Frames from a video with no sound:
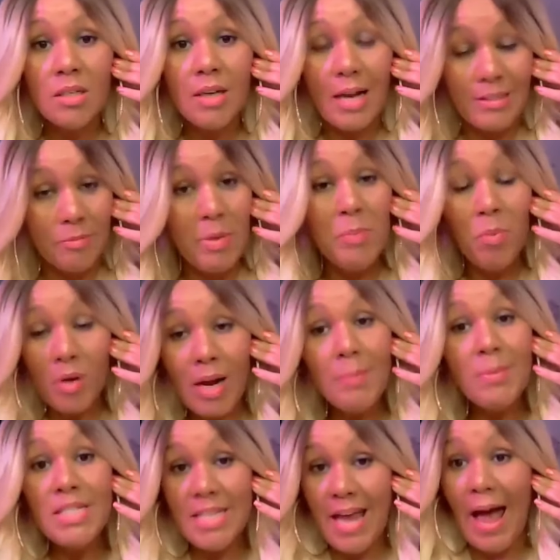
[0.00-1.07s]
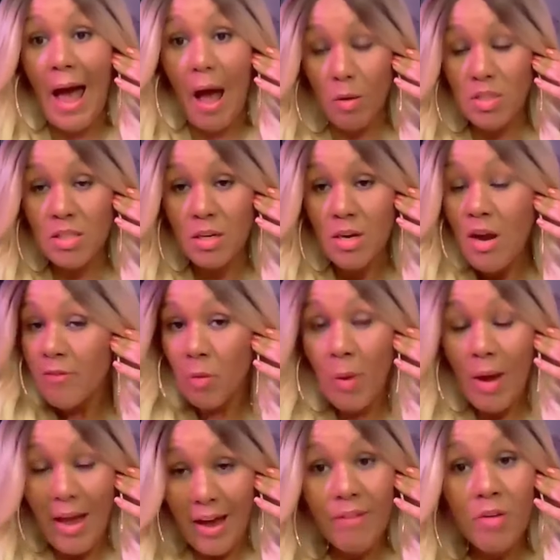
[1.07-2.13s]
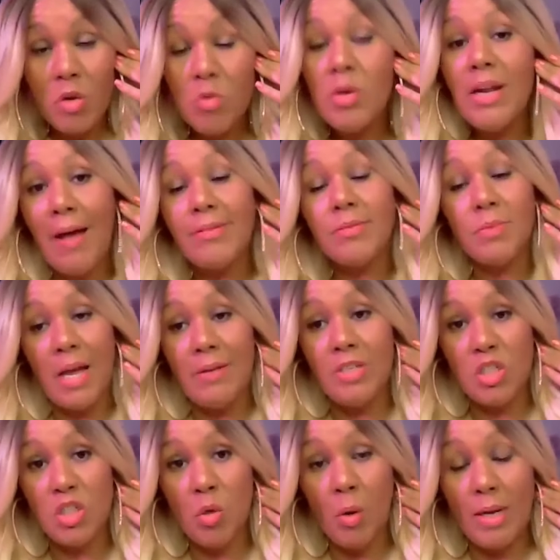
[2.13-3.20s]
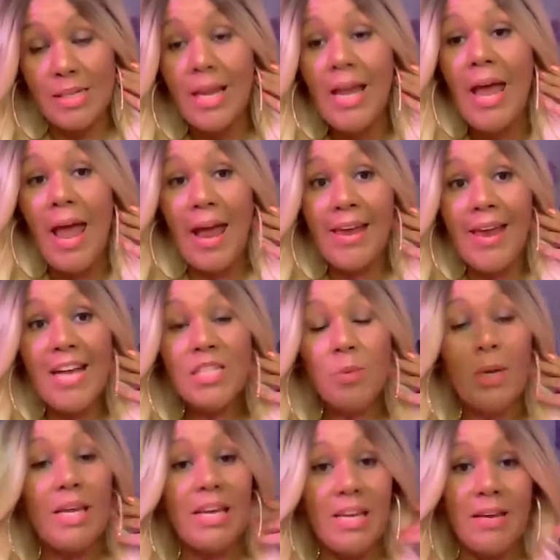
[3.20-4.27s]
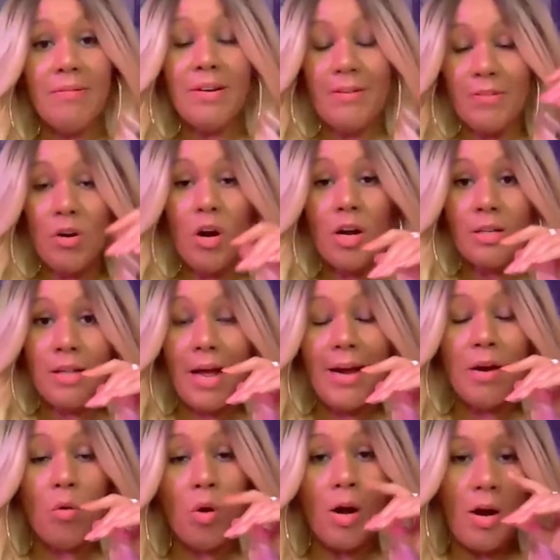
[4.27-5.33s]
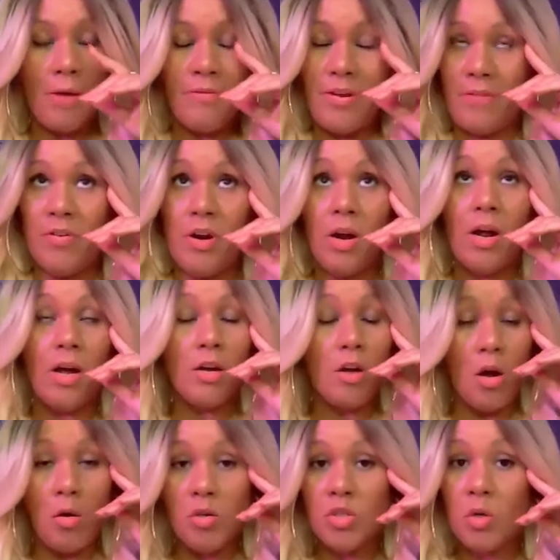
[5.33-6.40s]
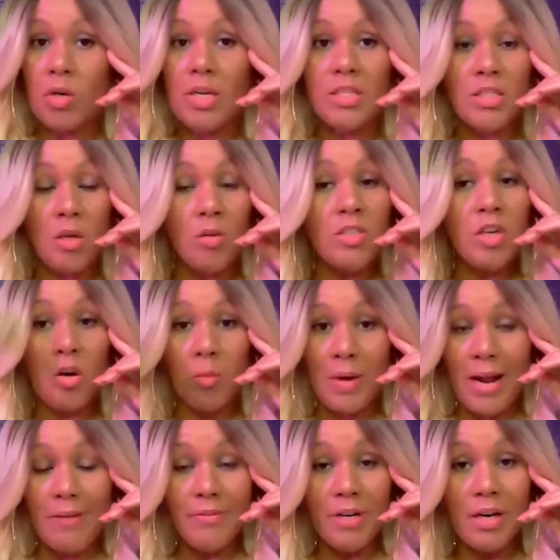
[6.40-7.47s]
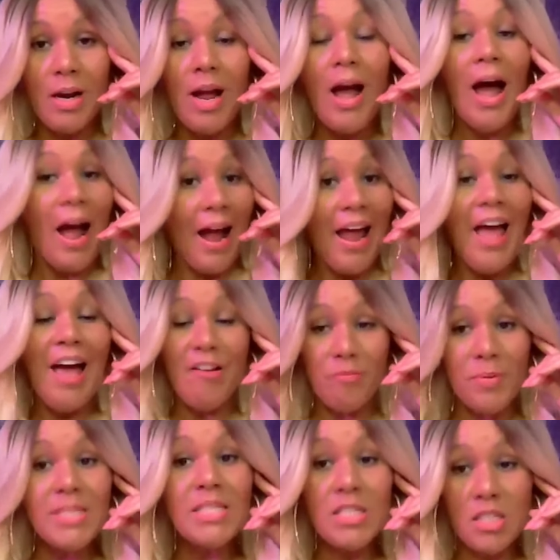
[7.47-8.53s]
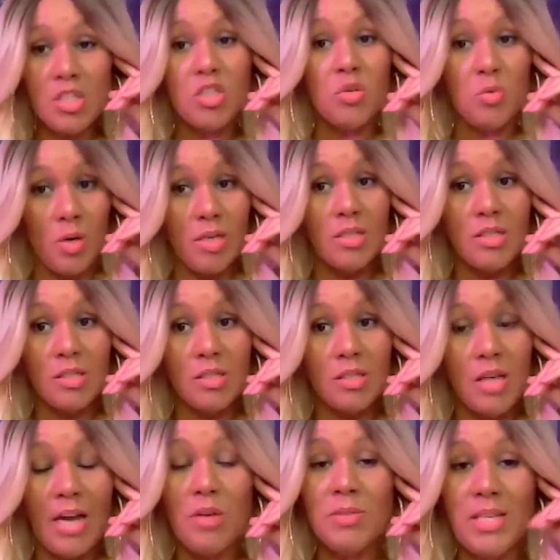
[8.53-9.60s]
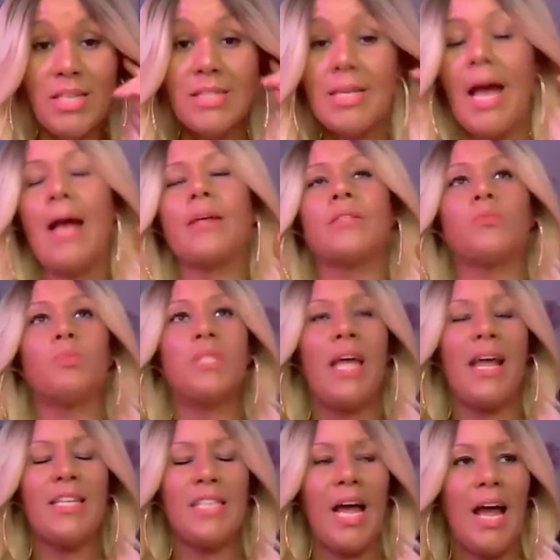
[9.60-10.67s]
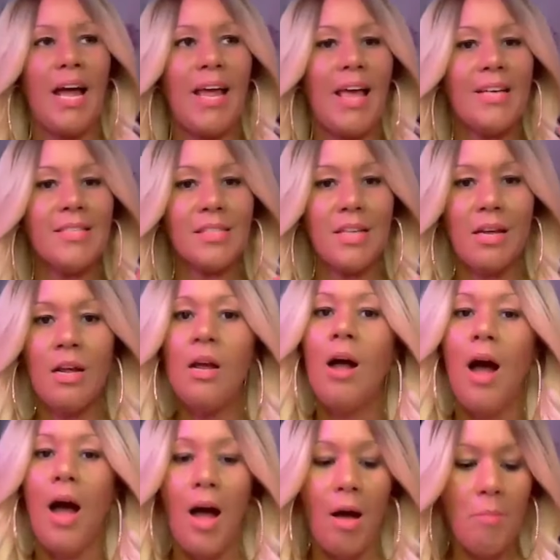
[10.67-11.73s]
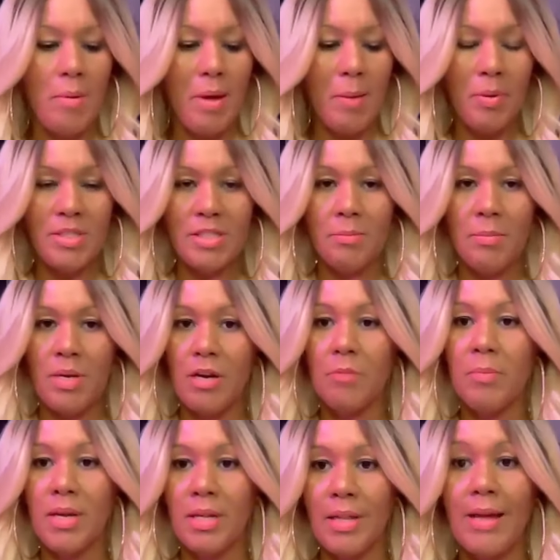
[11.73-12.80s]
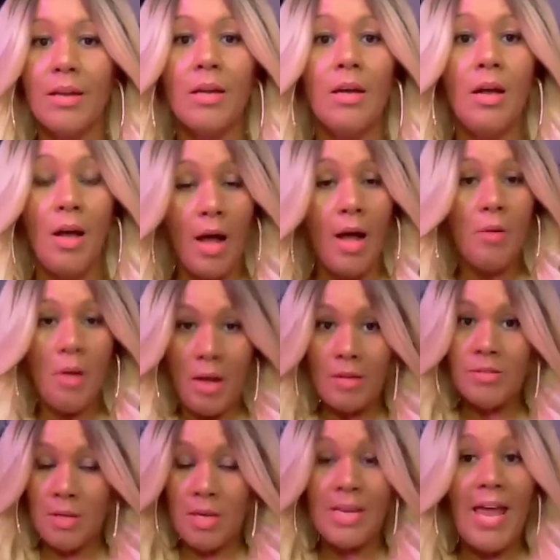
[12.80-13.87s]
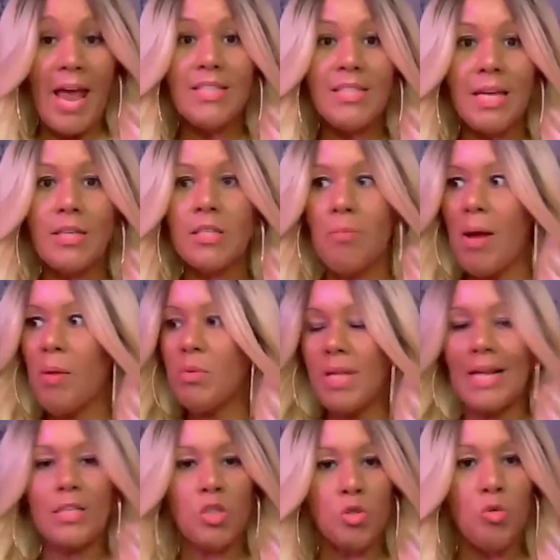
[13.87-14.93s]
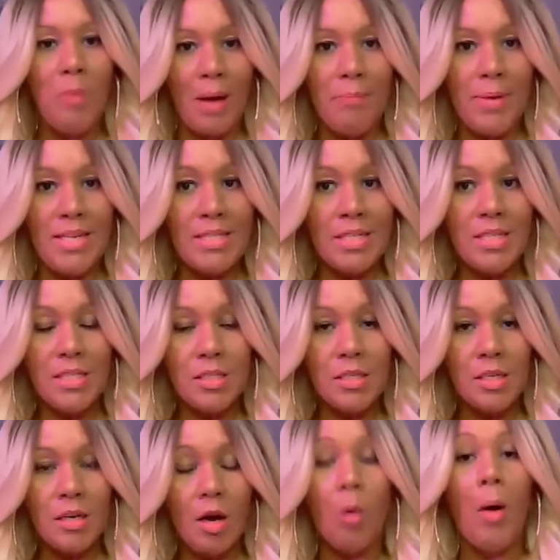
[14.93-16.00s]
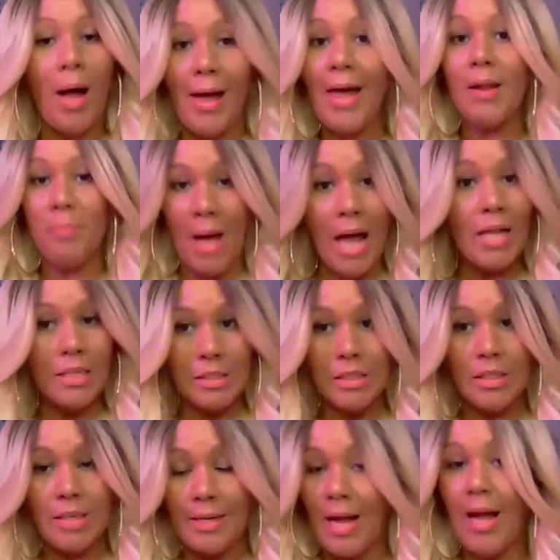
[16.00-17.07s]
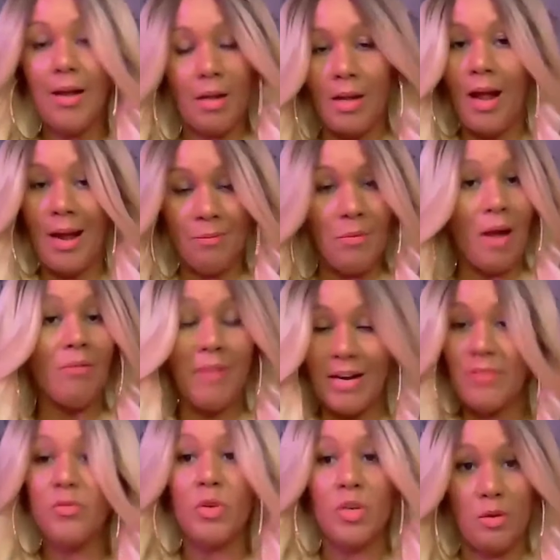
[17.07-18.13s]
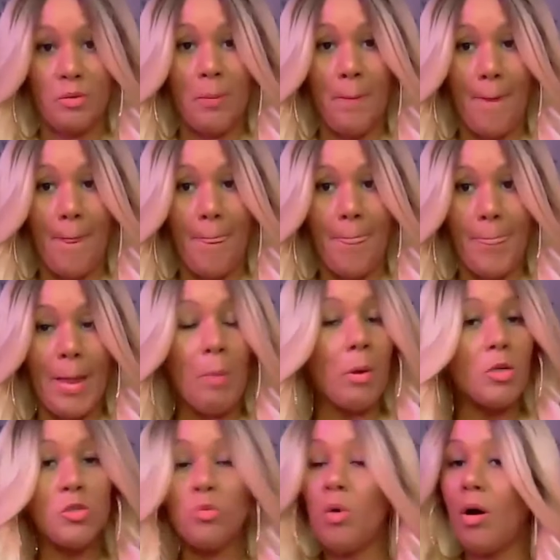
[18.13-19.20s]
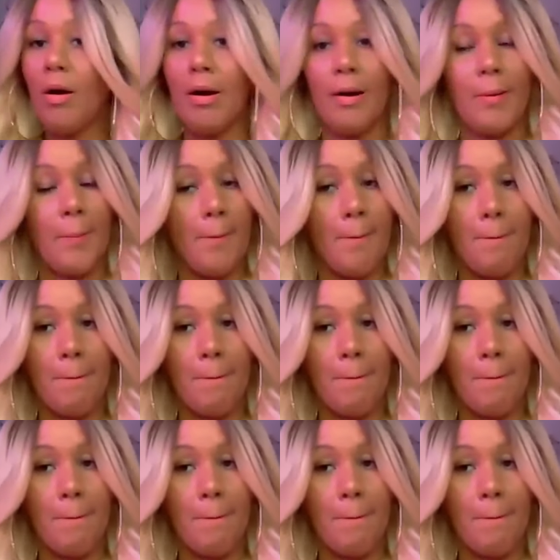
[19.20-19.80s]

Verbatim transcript: Guys, if people are coming to your house for whatever, you need to have some kind of insurance. And guess what? Even if you're a client or if you're a coach or consultant or whatever, I have business insurance. I use Hiscox. What is it? H-I-S-N. Maybe I'll put some in here. But like in case like somebody would like sue my business, oh, I got a policy. Like I'm ready for you. I work too hard.